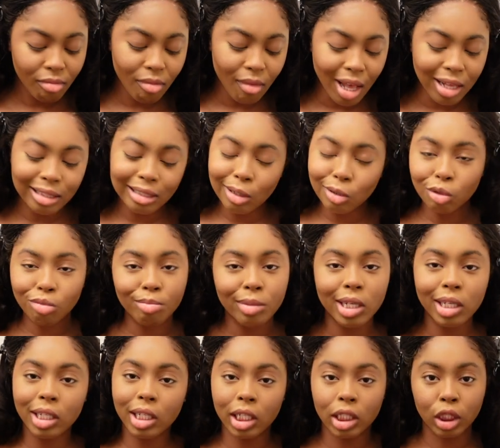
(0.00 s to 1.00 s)
social
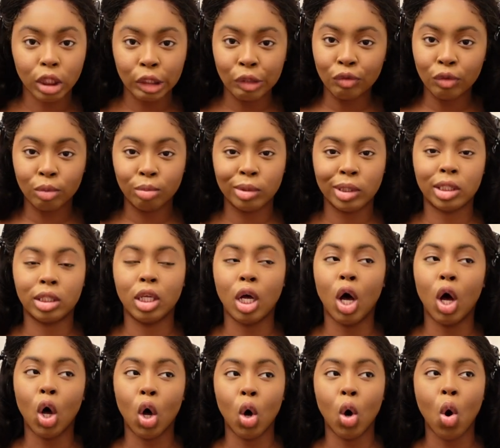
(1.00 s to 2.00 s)
media in general was the
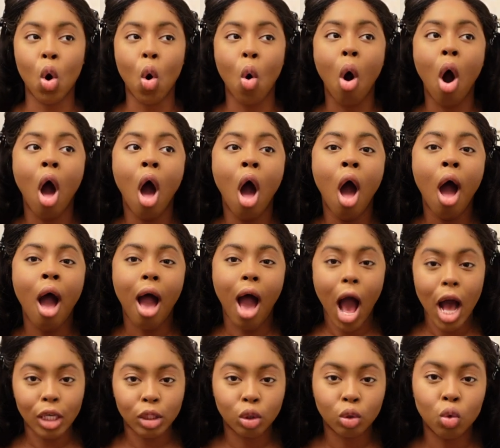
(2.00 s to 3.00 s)
whole
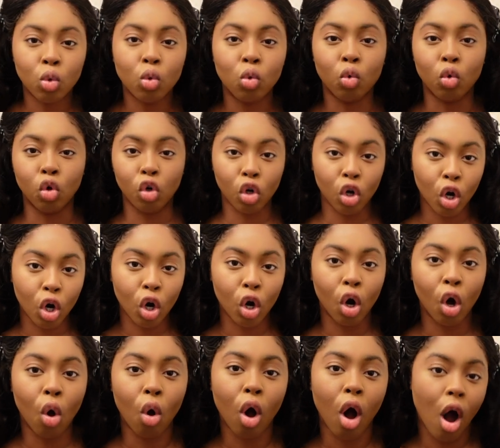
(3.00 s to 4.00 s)
high school
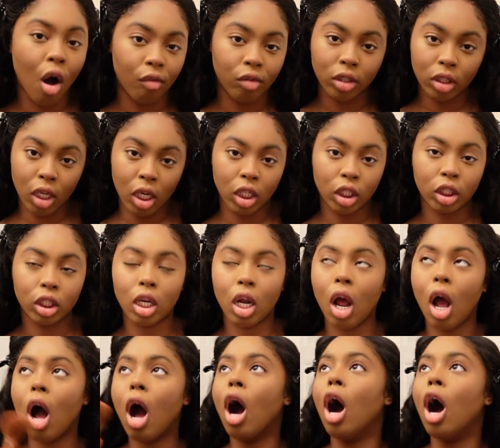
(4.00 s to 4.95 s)
girl conversation.